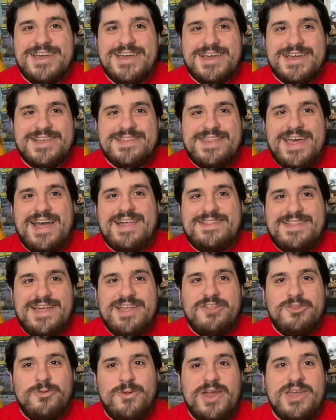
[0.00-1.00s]
because that
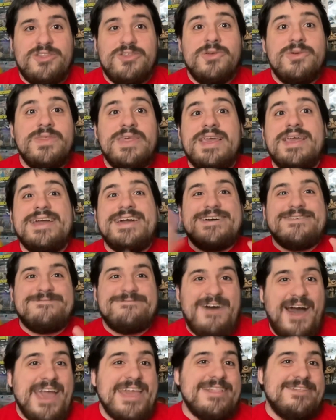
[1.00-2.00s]
led the way to the
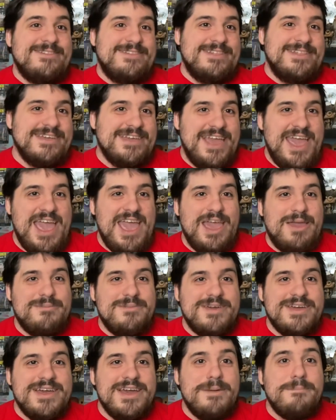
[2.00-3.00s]
final
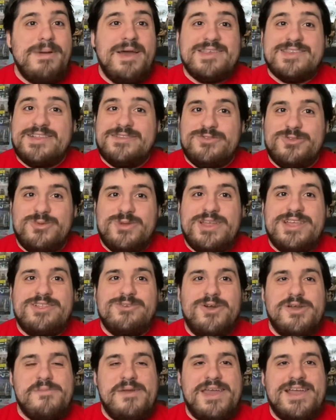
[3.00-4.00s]
game, Best of Three
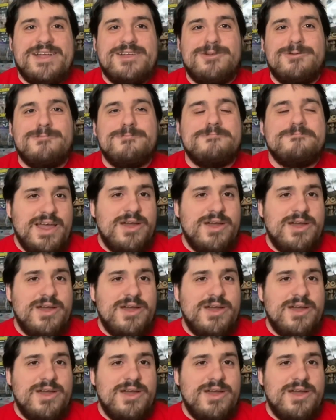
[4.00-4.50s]
Toymaker.